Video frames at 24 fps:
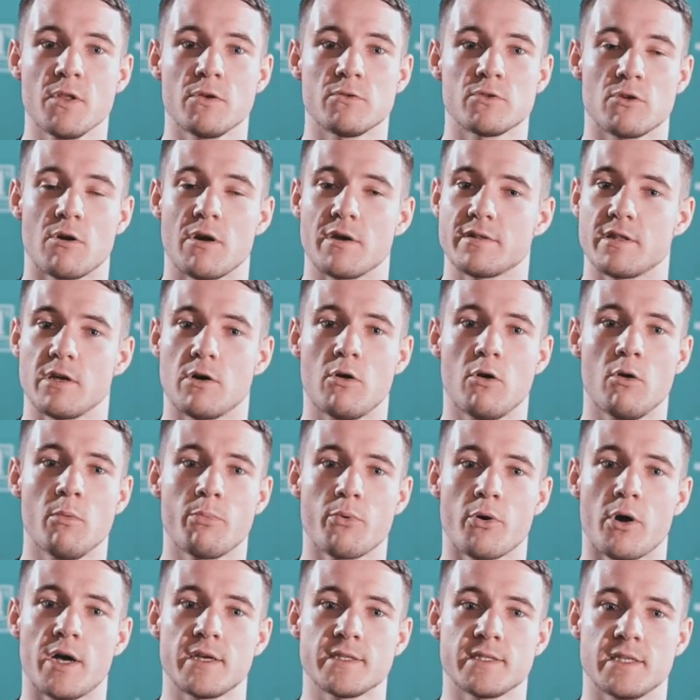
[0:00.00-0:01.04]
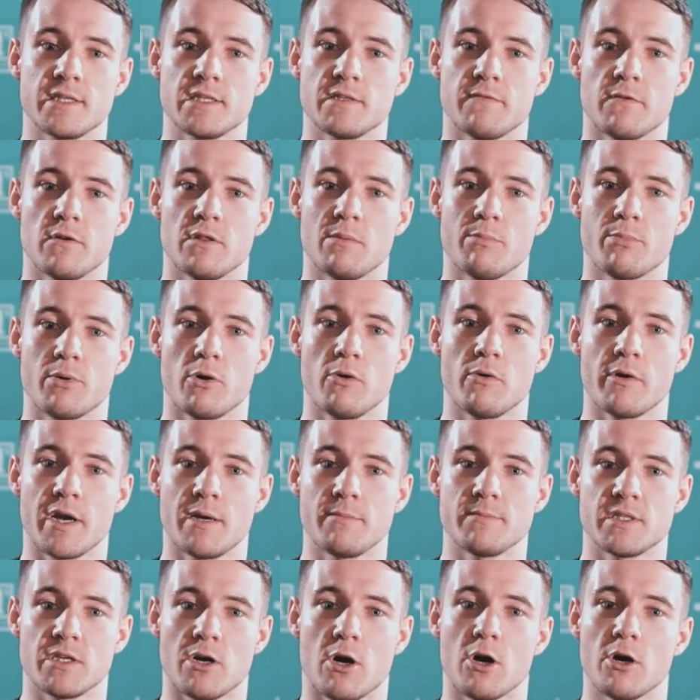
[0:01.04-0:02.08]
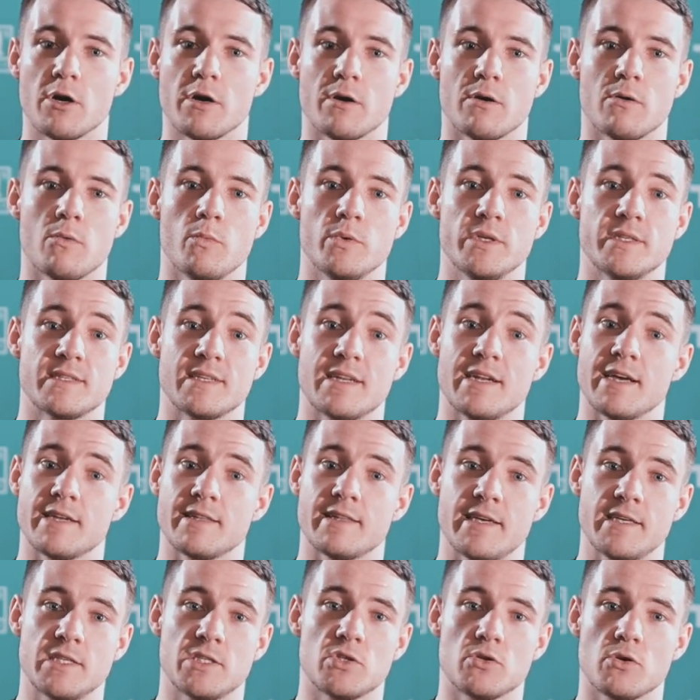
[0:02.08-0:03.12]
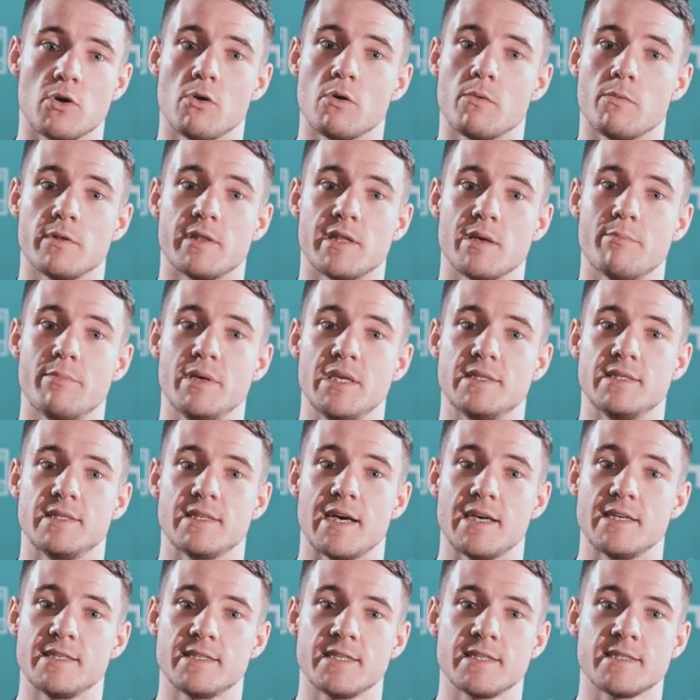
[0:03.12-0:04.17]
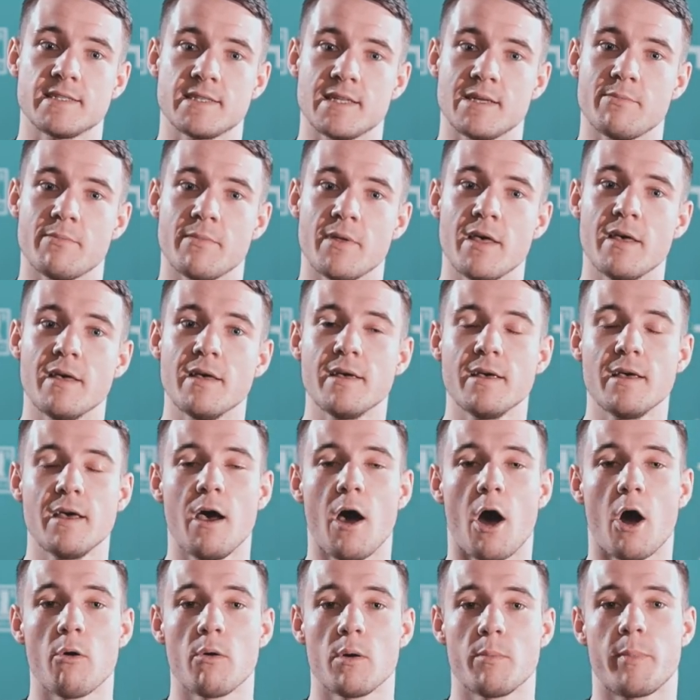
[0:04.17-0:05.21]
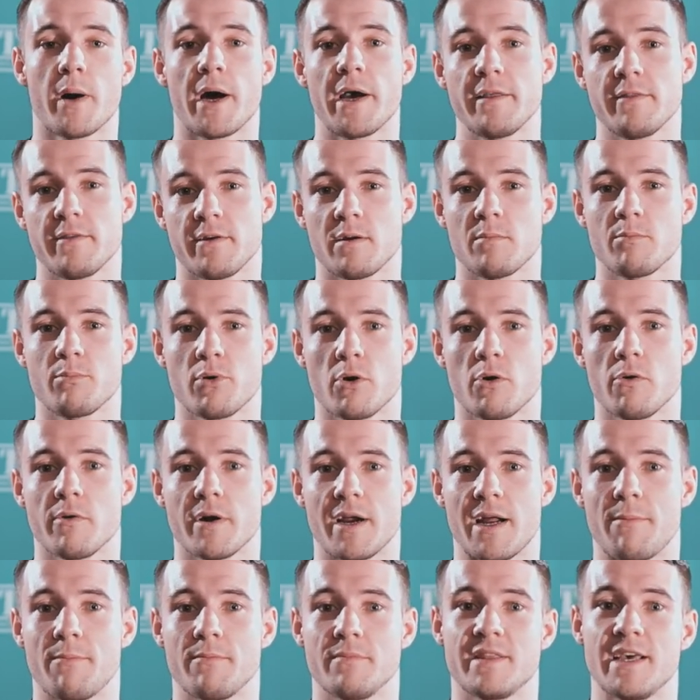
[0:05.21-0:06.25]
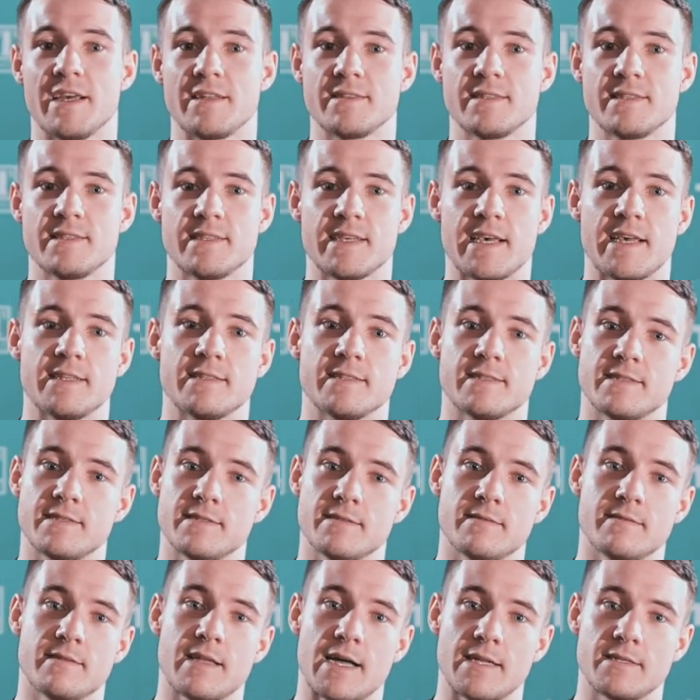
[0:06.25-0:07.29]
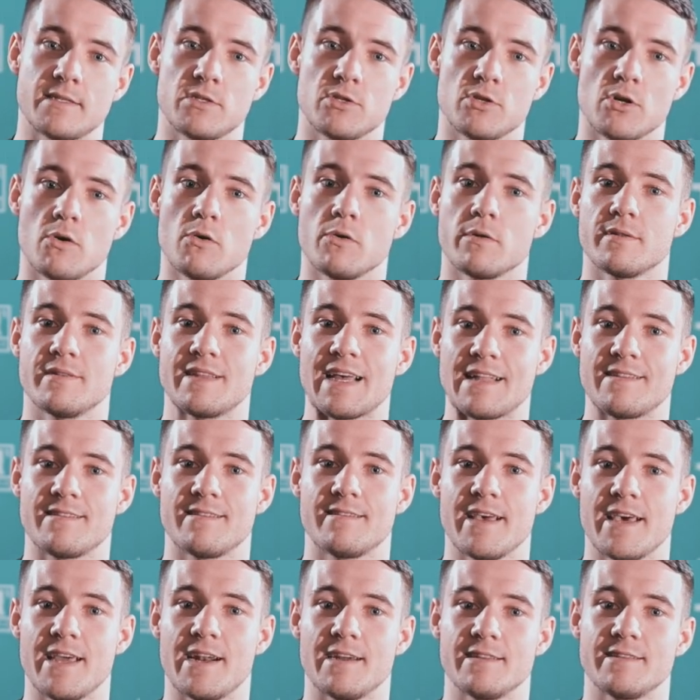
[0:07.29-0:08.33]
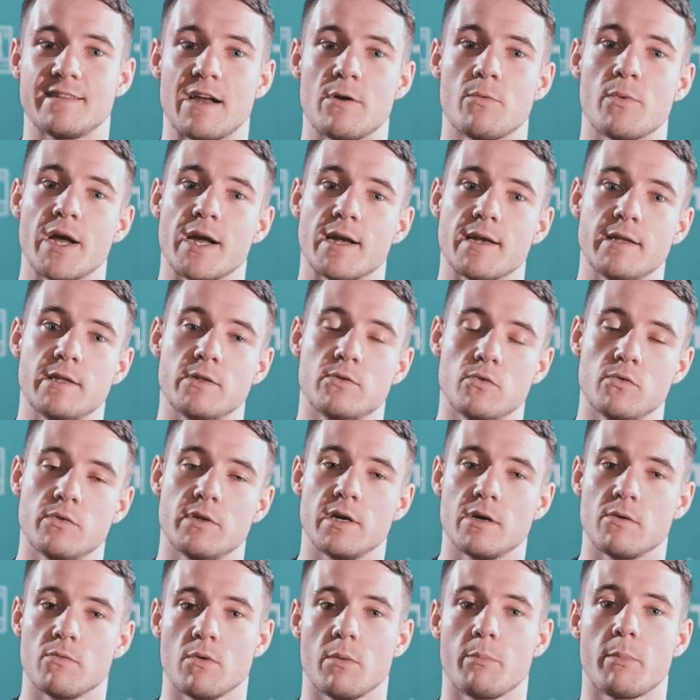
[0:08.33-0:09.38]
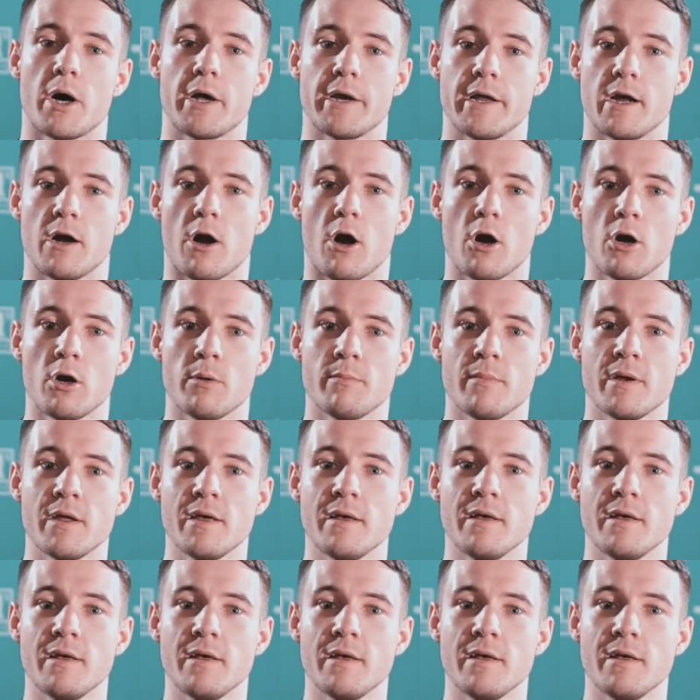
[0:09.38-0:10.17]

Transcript: So like the whole process for the programs are, we select a stroke with the BCI system, our Python program then sends that stroke, that data directly to the robotic arm,